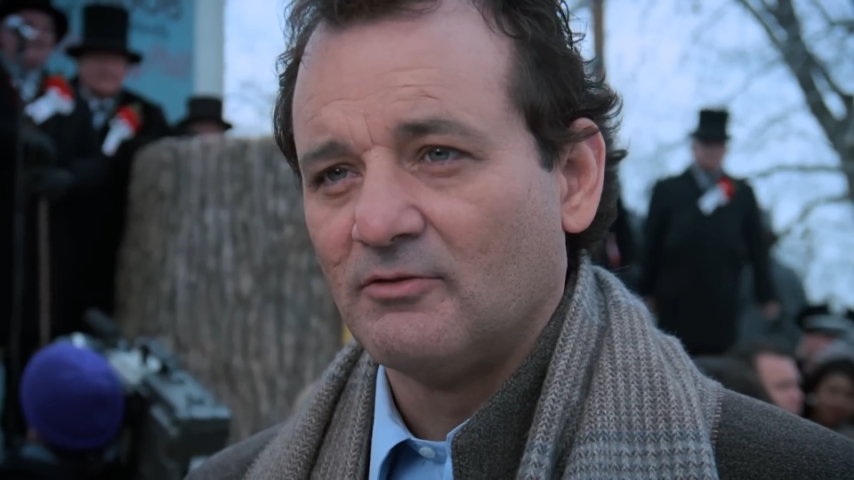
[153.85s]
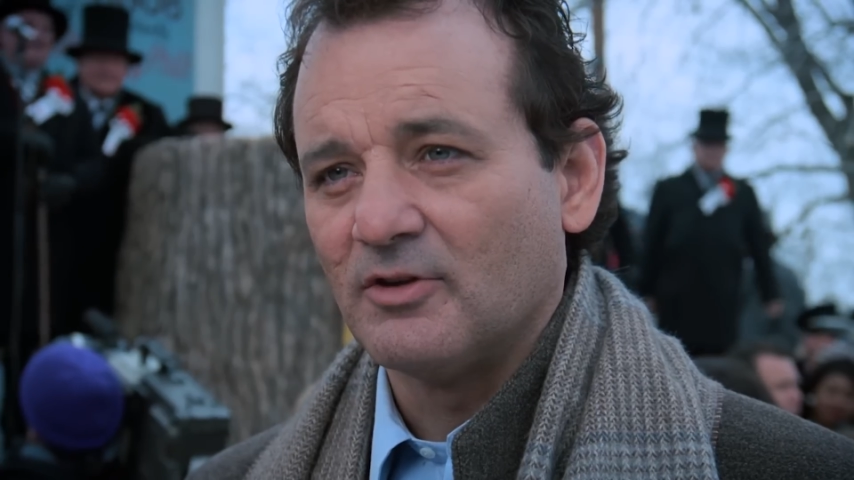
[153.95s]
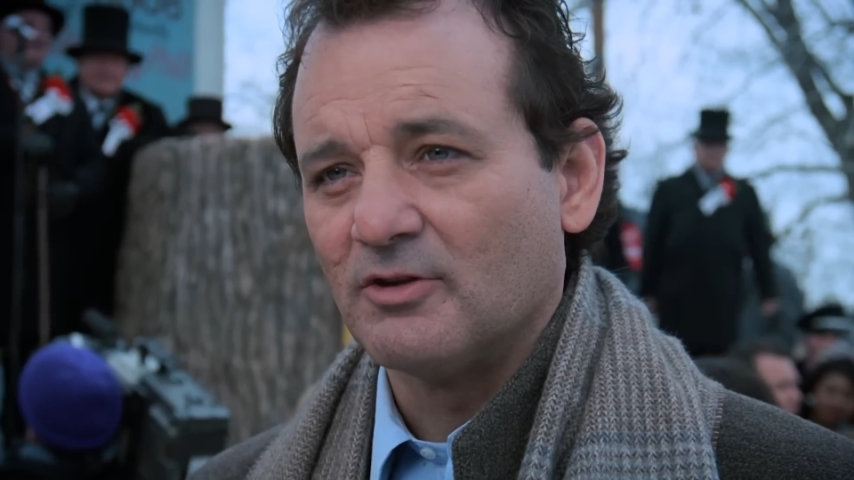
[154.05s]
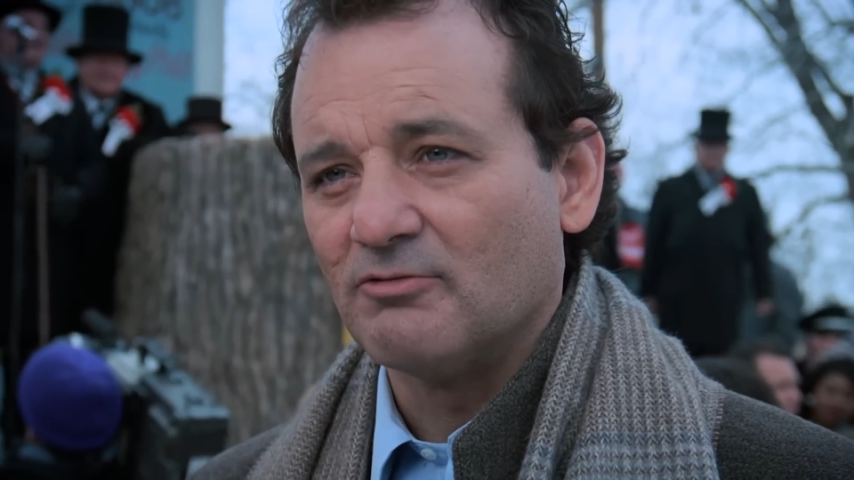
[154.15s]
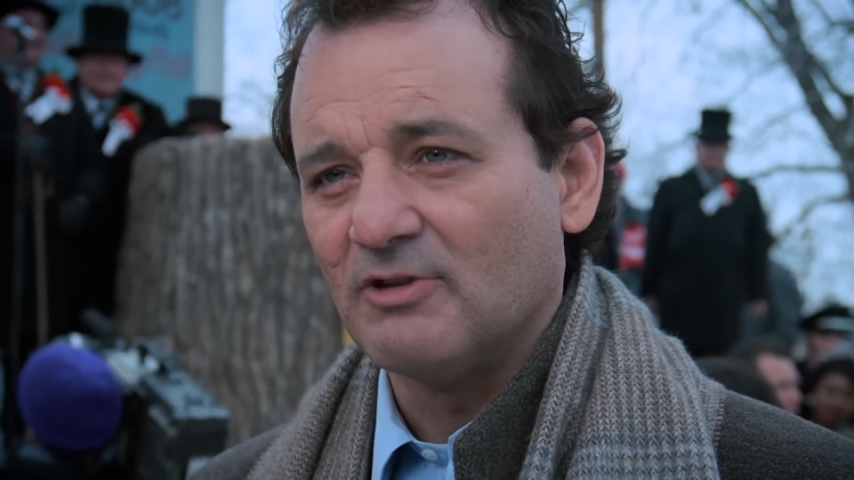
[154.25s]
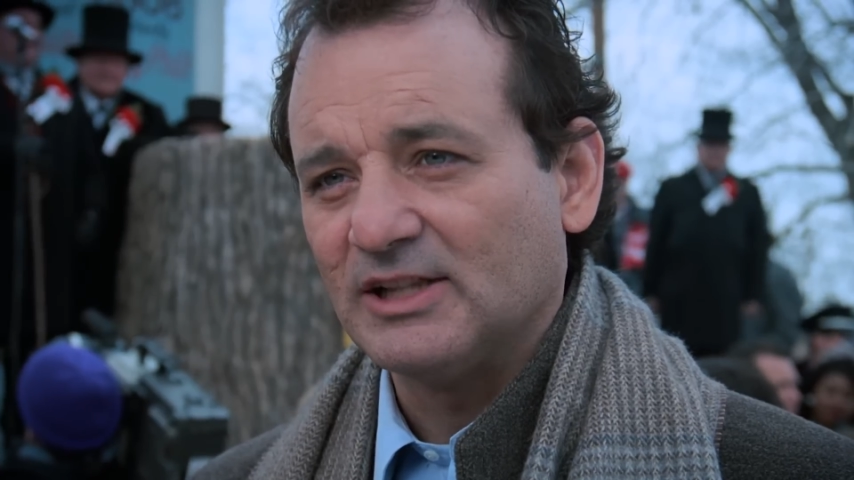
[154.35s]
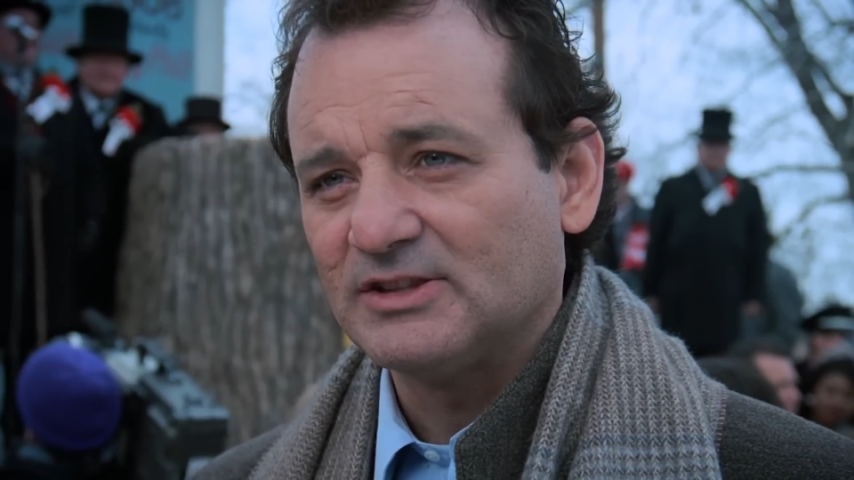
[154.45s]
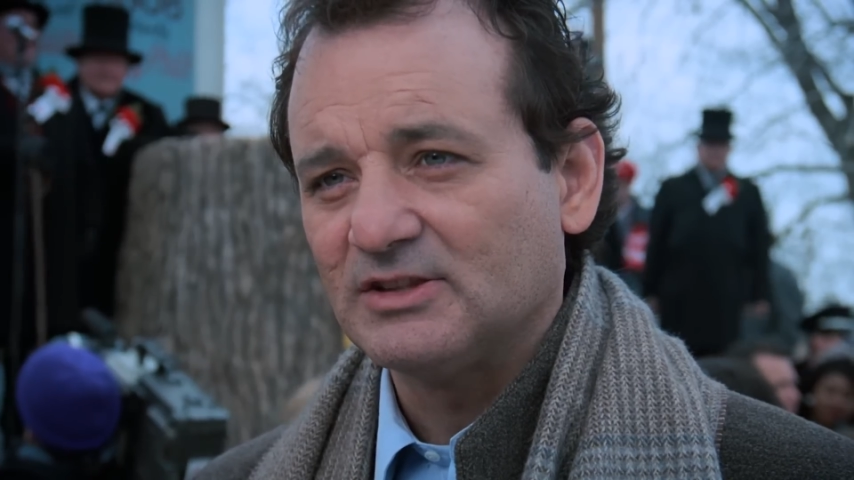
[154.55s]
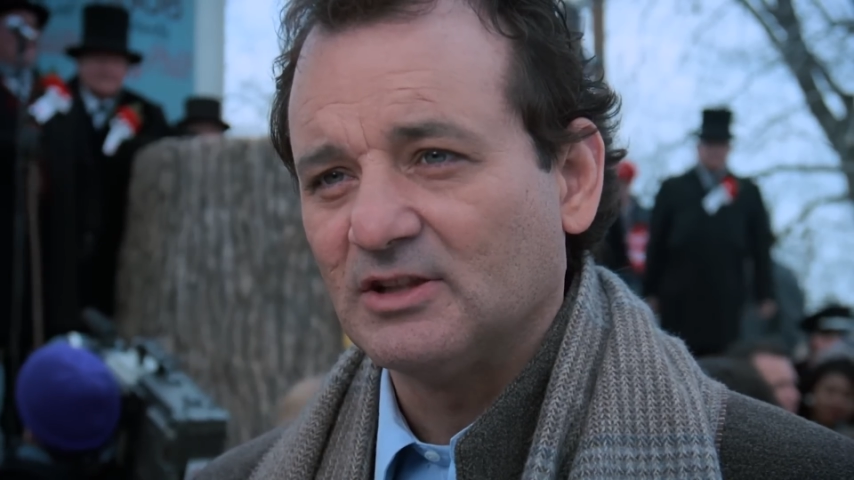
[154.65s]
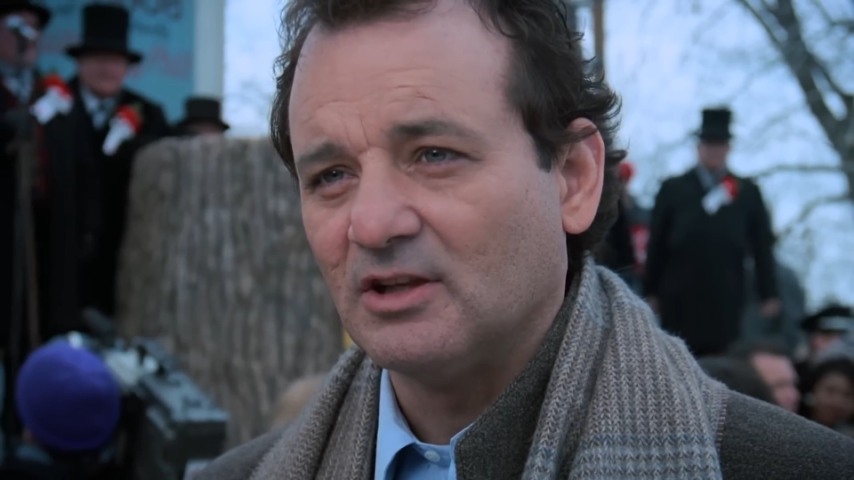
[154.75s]
for the
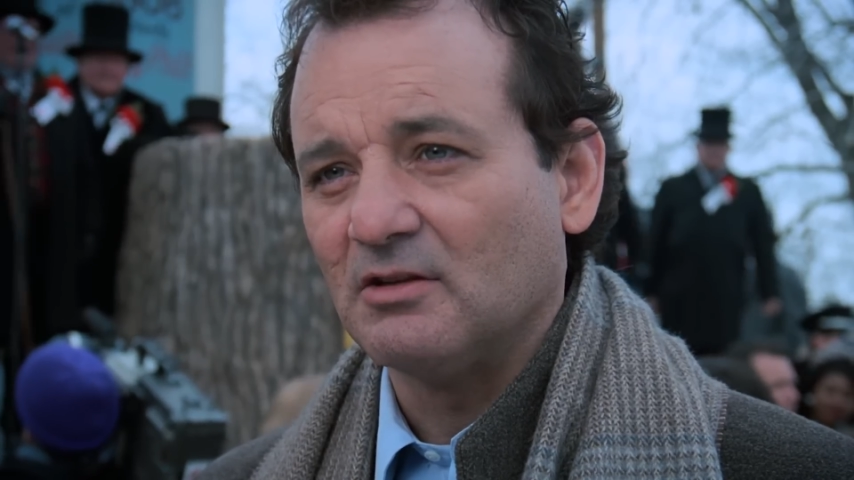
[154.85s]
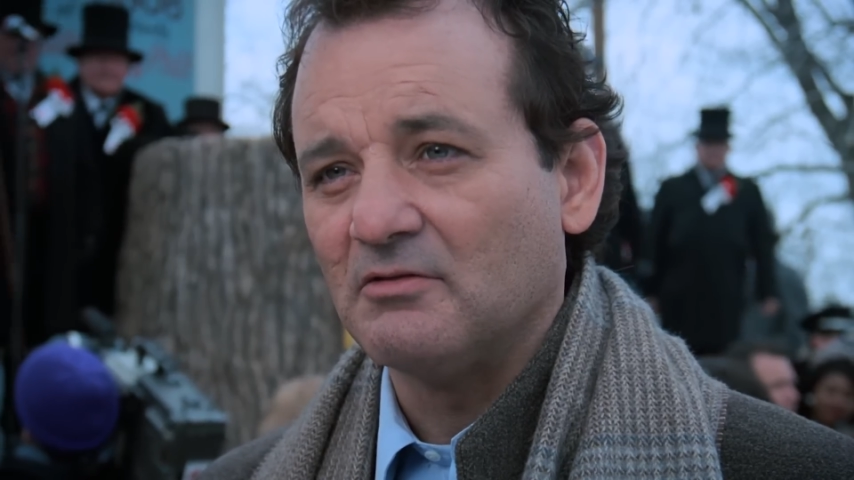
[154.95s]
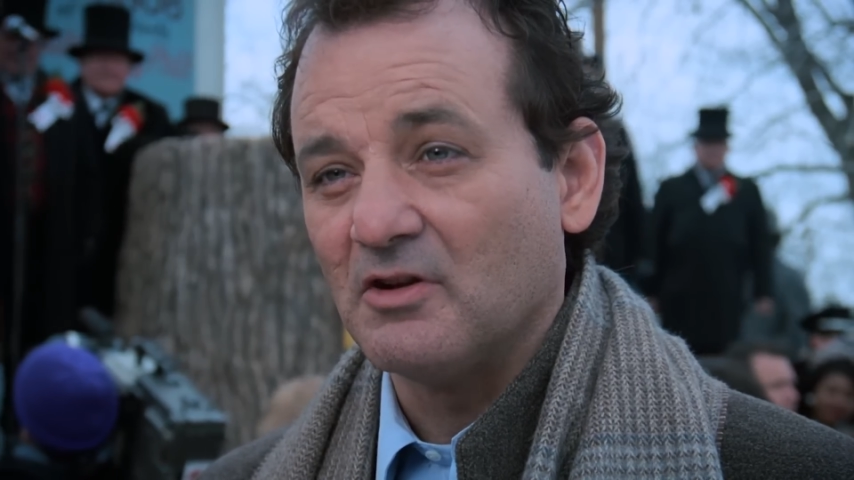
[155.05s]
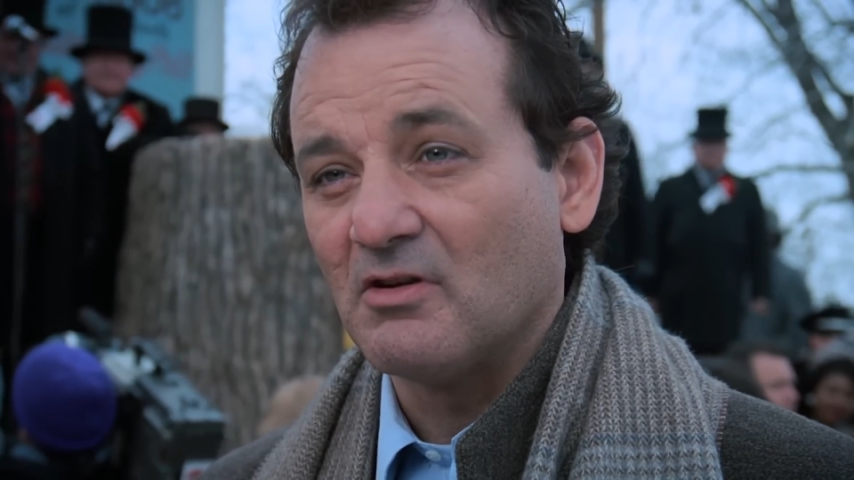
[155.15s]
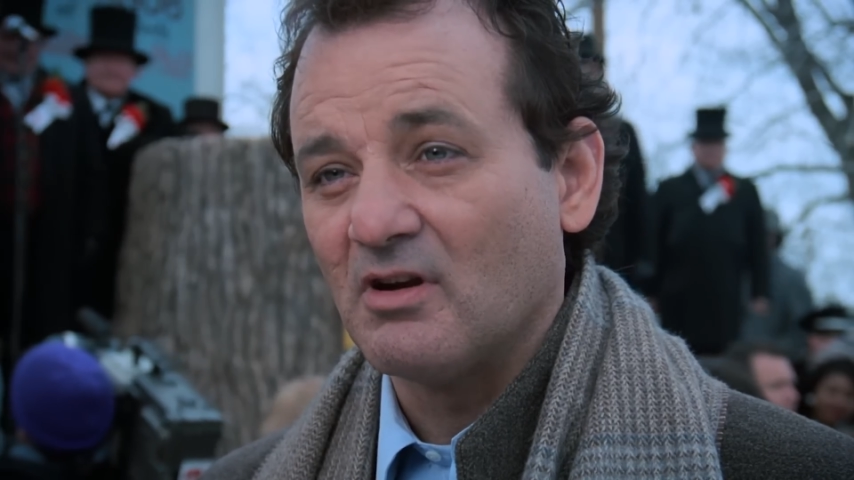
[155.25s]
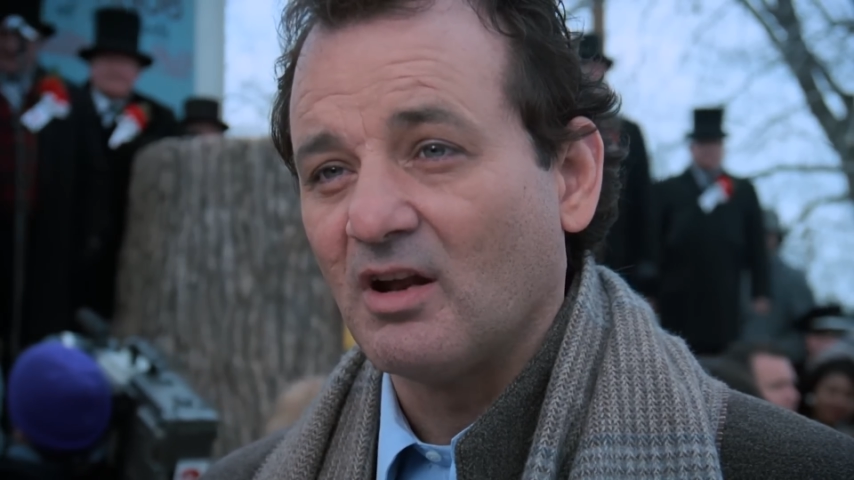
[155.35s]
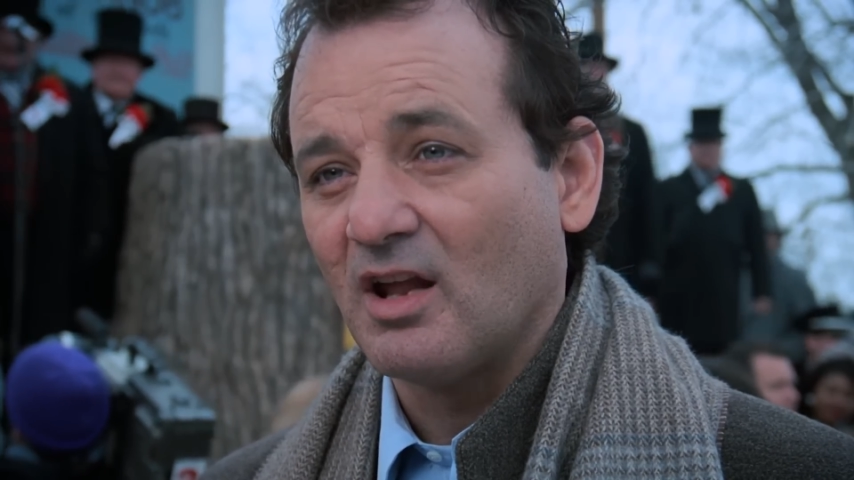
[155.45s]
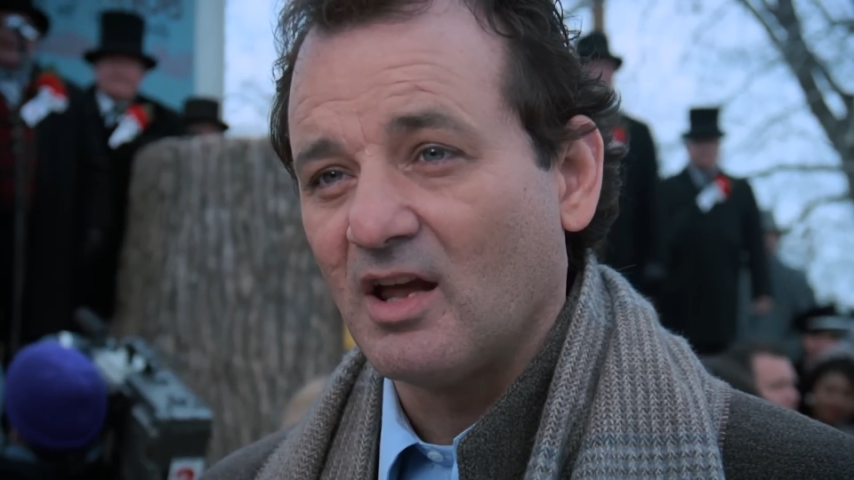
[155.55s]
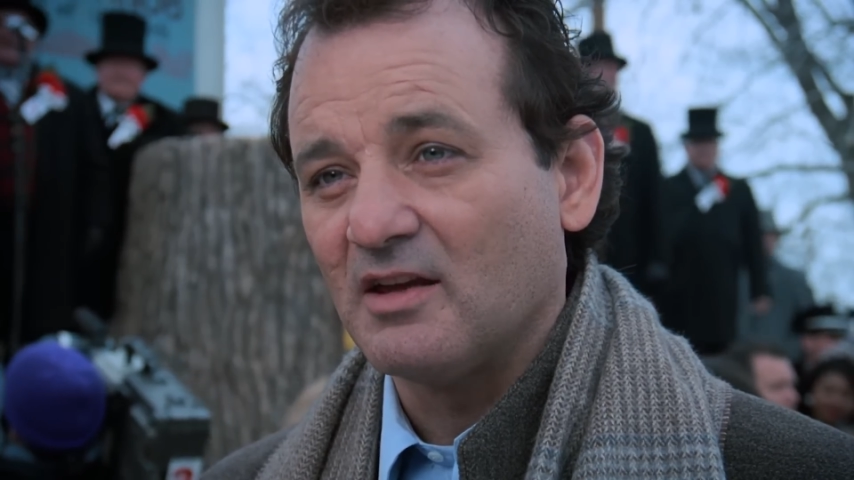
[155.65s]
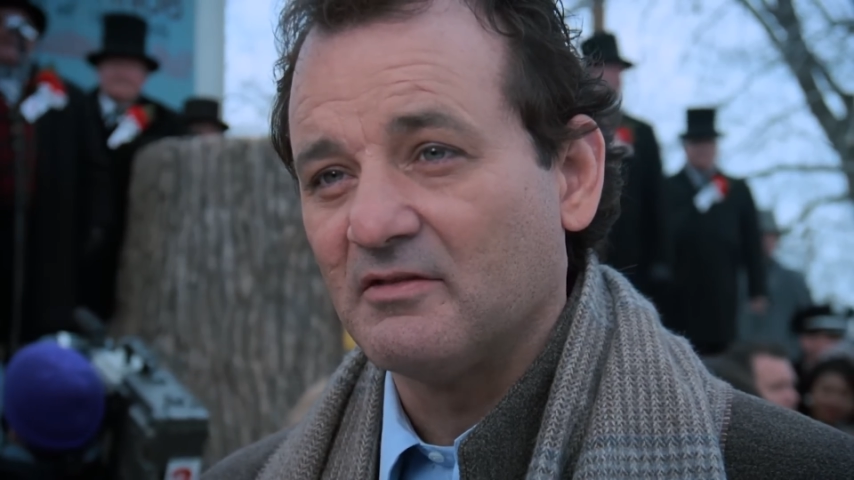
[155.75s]
rest of your
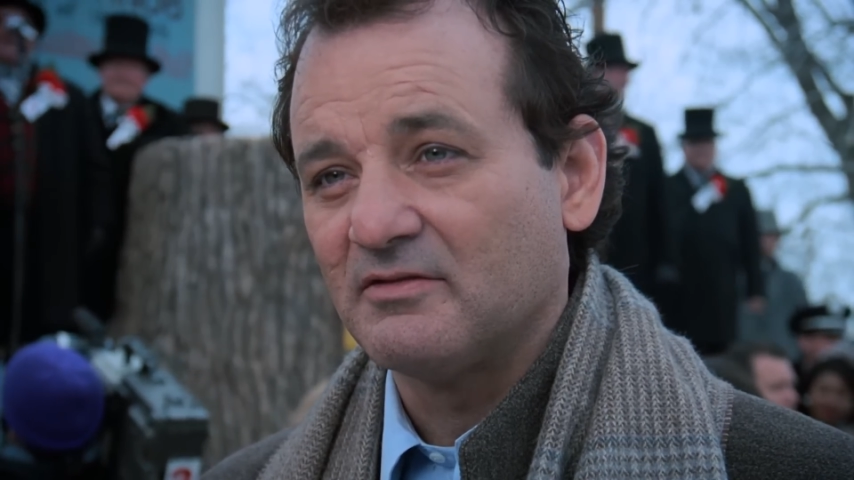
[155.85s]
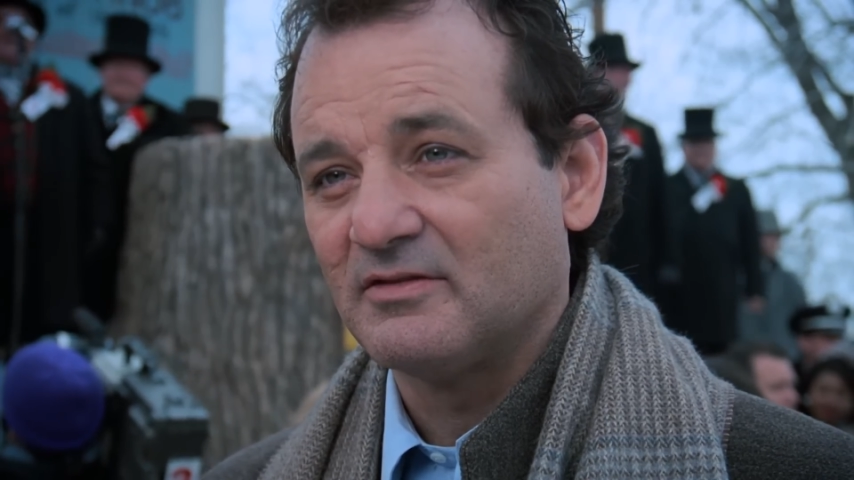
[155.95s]
life.